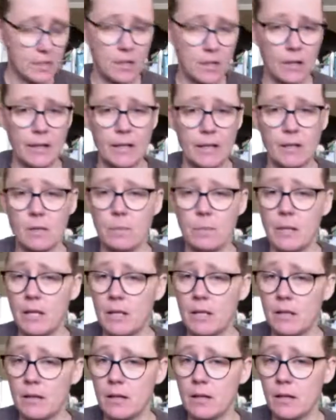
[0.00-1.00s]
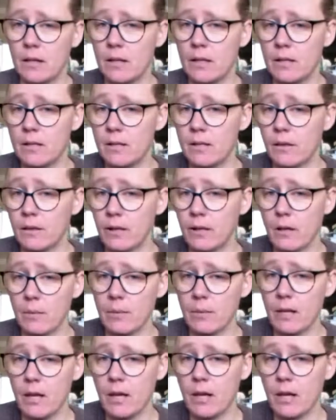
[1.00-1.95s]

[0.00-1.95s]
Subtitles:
I'll get an opinion that I can tell the company